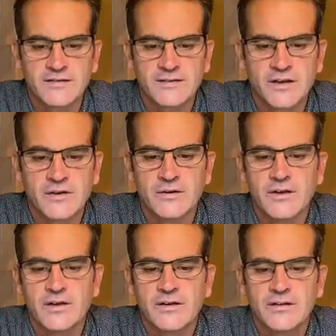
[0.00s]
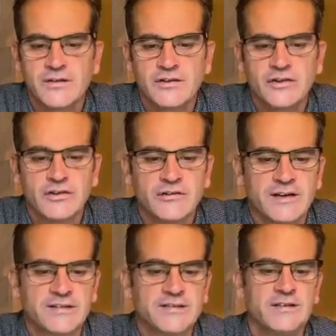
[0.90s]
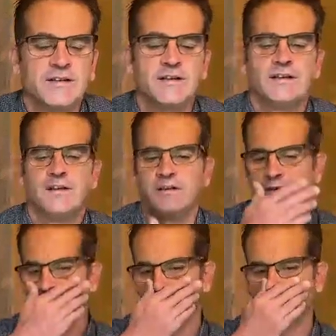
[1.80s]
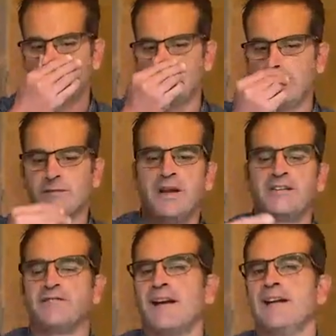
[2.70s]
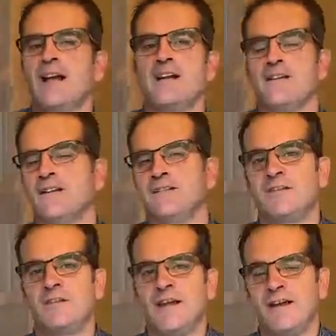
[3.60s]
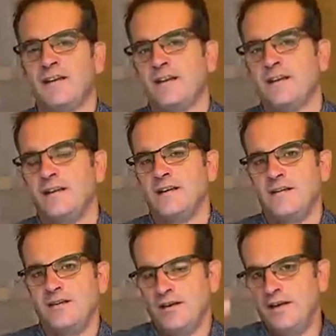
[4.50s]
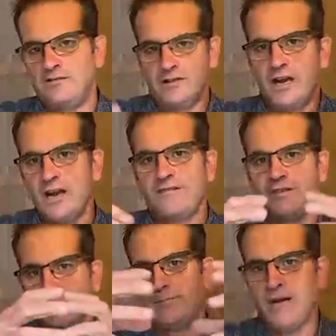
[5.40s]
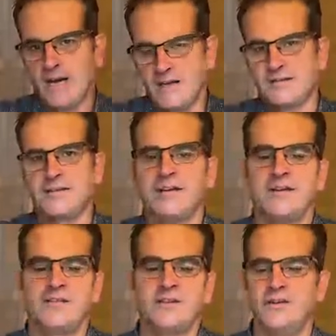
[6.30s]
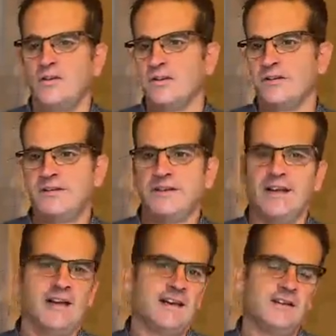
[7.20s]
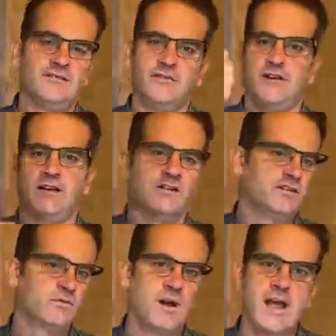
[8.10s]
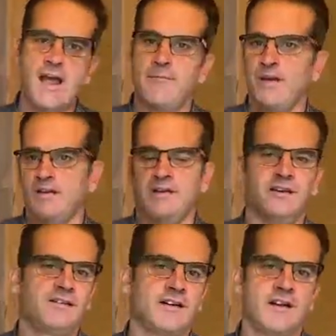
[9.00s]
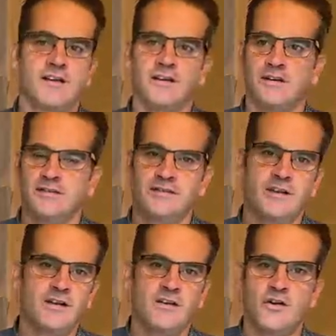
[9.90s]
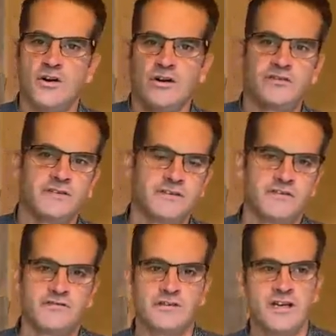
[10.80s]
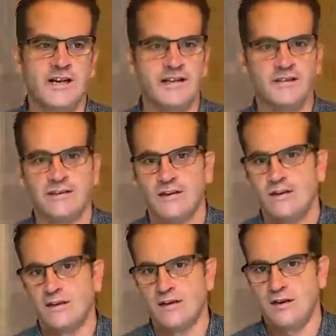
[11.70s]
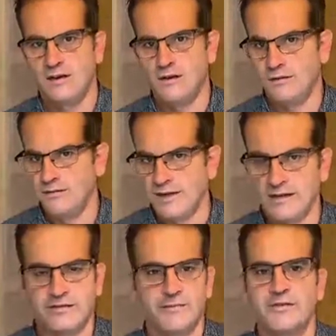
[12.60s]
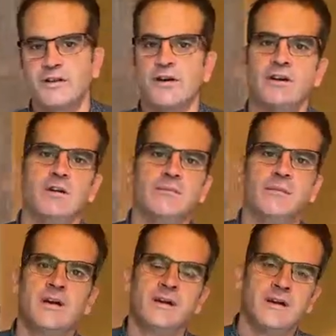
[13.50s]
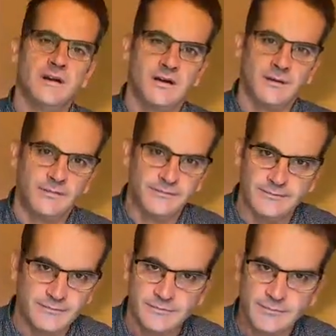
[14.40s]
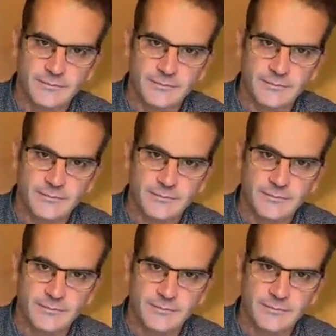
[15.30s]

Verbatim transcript: So the tourist, the tourist drives the bus around London so that, you know, he drives the bus so you can see Trafalgar Square, Piccadilly Circus, Oxford Street, uh, Nelson's Column, um,